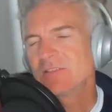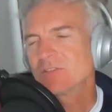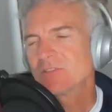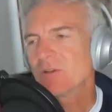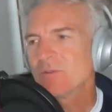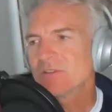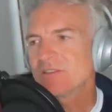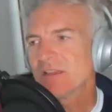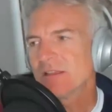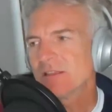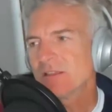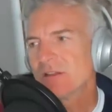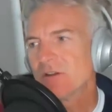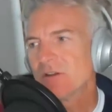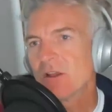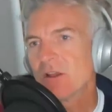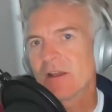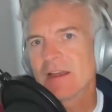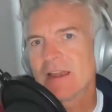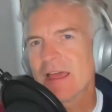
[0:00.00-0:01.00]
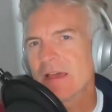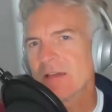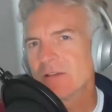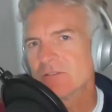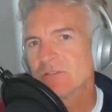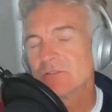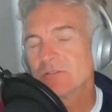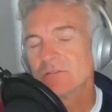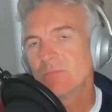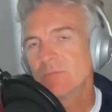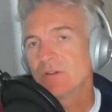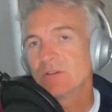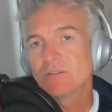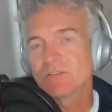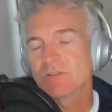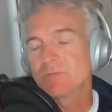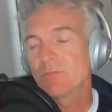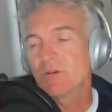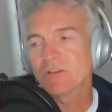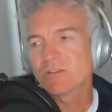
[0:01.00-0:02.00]
It's almost like they're not allowed to
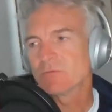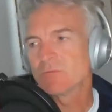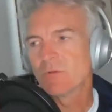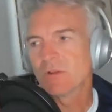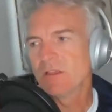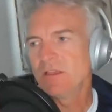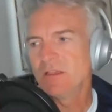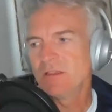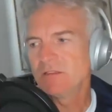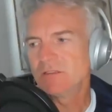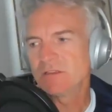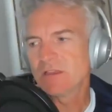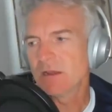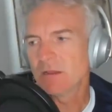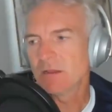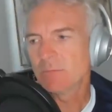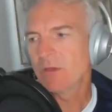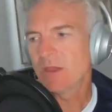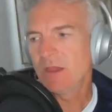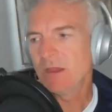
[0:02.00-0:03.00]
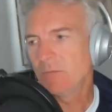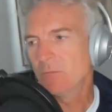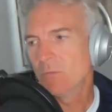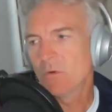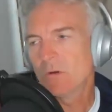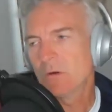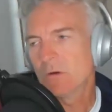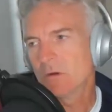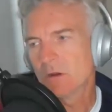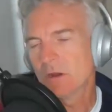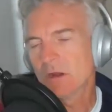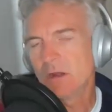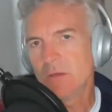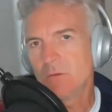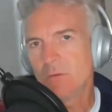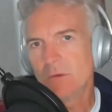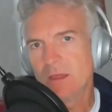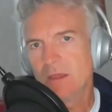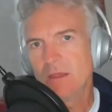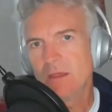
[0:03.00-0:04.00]
because the boss, well, he's getting paid more
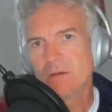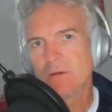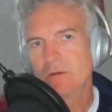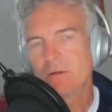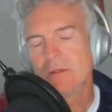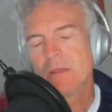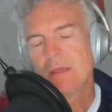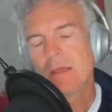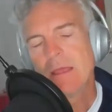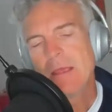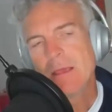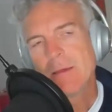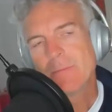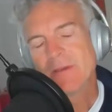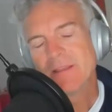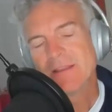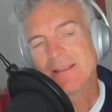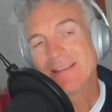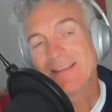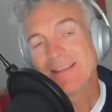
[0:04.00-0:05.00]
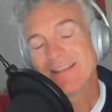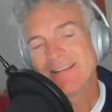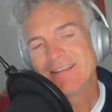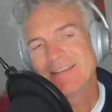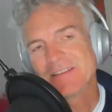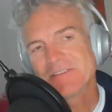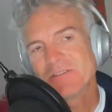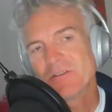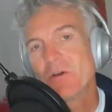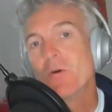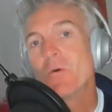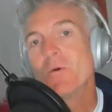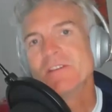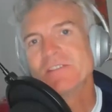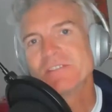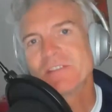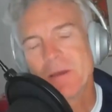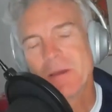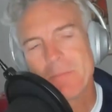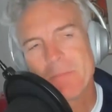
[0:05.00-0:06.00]
anyway, but it doesn't
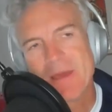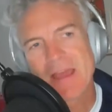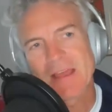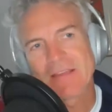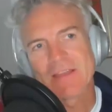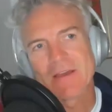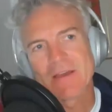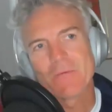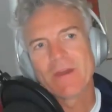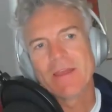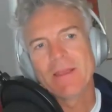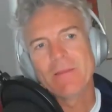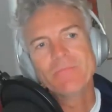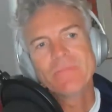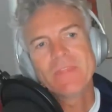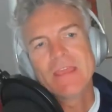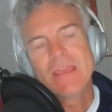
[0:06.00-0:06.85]
always come back that way.